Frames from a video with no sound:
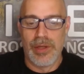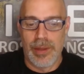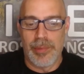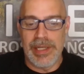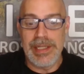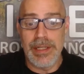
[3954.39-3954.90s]

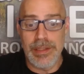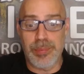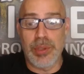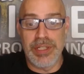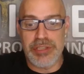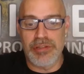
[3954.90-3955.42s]
but he is
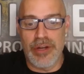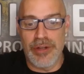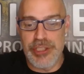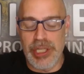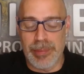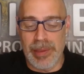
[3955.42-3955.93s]
pretty slow at
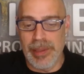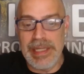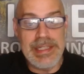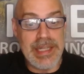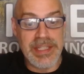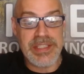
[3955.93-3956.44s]
shipping. But he